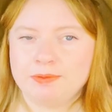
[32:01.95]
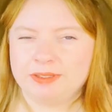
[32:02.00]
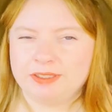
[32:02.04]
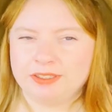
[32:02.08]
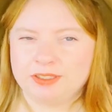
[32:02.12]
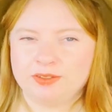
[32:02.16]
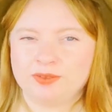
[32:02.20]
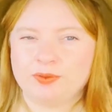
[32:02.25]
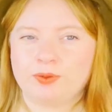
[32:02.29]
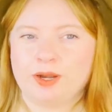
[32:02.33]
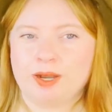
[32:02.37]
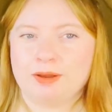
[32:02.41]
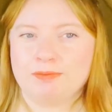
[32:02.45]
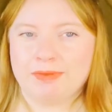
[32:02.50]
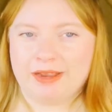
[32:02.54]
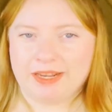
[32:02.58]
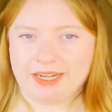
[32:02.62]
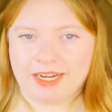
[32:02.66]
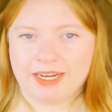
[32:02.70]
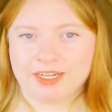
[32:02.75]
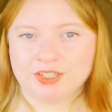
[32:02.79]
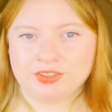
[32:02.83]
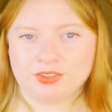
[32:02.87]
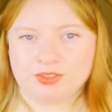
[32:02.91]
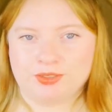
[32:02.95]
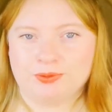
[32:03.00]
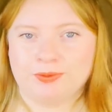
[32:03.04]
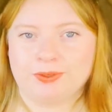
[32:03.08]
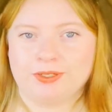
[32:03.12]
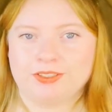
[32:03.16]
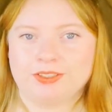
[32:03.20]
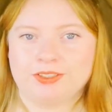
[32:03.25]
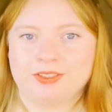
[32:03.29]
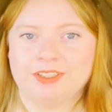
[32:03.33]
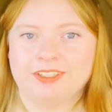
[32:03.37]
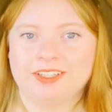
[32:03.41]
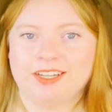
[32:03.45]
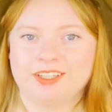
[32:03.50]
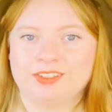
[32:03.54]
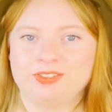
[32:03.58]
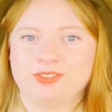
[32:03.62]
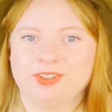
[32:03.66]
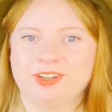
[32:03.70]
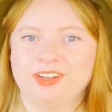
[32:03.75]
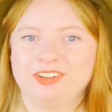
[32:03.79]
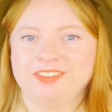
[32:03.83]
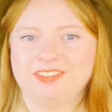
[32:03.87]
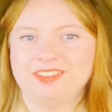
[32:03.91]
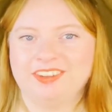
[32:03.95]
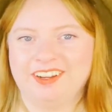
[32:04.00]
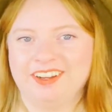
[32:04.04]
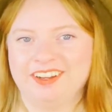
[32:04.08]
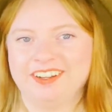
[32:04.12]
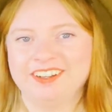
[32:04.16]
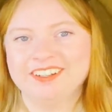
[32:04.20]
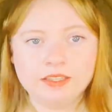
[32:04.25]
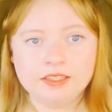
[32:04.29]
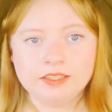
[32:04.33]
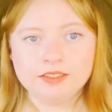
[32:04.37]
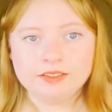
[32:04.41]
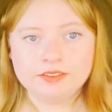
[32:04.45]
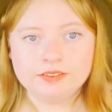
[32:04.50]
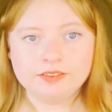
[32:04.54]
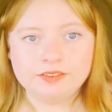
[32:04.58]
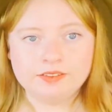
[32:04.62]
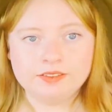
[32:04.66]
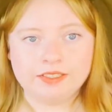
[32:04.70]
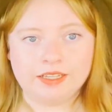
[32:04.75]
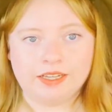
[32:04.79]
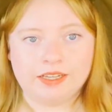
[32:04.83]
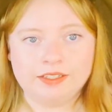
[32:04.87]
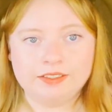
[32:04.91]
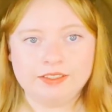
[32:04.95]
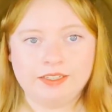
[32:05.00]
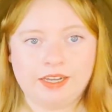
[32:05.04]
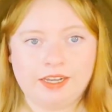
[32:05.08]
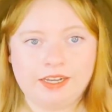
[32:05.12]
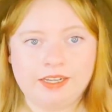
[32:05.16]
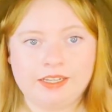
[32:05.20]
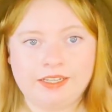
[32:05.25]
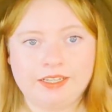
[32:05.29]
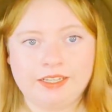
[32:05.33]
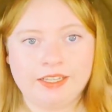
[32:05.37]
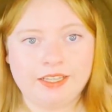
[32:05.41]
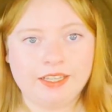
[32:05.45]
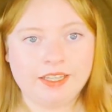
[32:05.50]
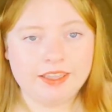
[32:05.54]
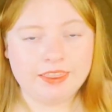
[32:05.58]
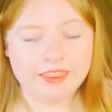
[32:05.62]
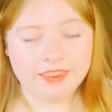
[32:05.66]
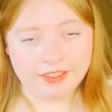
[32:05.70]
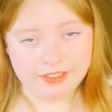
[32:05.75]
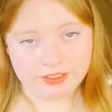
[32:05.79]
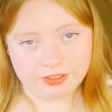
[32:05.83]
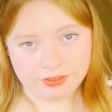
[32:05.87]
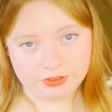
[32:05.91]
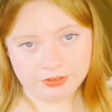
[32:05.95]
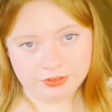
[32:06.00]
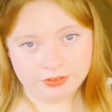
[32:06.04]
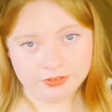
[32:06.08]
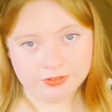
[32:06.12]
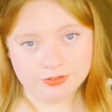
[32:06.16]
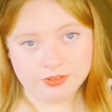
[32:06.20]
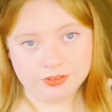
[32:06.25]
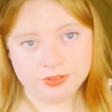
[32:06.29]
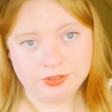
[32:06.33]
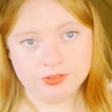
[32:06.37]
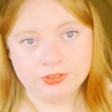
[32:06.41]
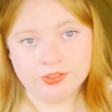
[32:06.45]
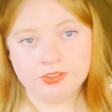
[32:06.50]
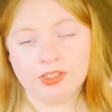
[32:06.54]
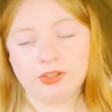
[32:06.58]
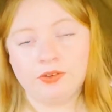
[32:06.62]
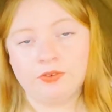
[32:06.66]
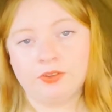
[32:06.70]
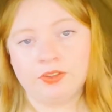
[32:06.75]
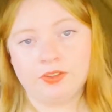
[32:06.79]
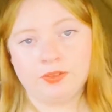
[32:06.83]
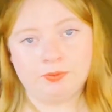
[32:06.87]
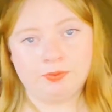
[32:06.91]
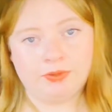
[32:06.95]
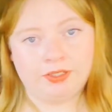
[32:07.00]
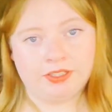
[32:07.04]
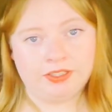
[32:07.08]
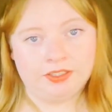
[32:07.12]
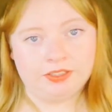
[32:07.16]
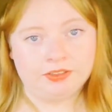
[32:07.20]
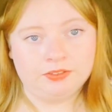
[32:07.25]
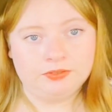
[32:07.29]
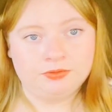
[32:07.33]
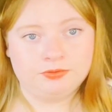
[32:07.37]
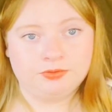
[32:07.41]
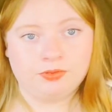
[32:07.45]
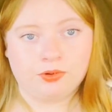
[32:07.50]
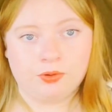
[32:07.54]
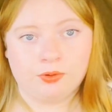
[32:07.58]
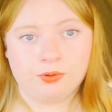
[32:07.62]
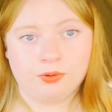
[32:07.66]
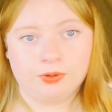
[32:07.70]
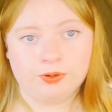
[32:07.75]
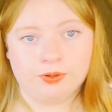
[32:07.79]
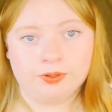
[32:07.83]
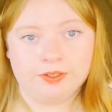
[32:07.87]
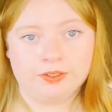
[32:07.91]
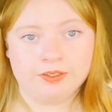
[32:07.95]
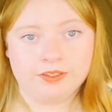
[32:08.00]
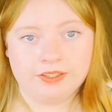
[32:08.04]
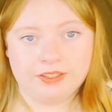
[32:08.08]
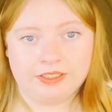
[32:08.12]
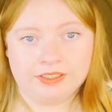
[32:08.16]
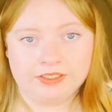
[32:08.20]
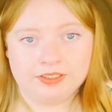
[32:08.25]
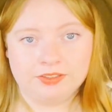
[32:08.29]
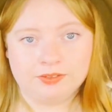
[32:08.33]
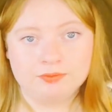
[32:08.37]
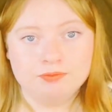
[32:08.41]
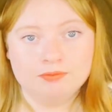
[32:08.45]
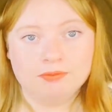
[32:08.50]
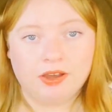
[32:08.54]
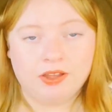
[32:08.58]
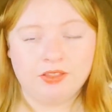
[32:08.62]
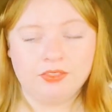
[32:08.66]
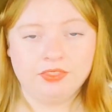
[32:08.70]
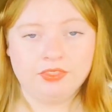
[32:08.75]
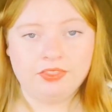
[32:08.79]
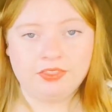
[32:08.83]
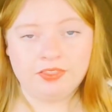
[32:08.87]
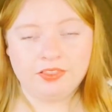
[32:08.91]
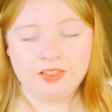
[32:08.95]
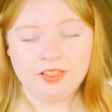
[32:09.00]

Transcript: this is one I might actually wear to the next Ren Fair. So yeah, I thank you if you stuck with me for this month.